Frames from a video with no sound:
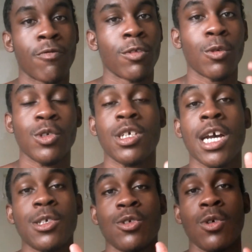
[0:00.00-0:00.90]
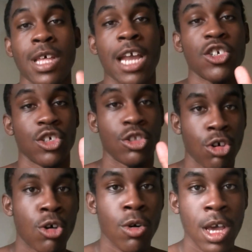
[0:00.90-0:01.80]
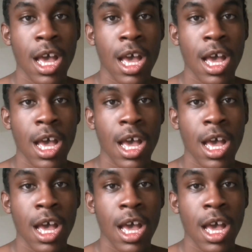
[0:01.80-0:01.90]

for those of you guys who don't actually know,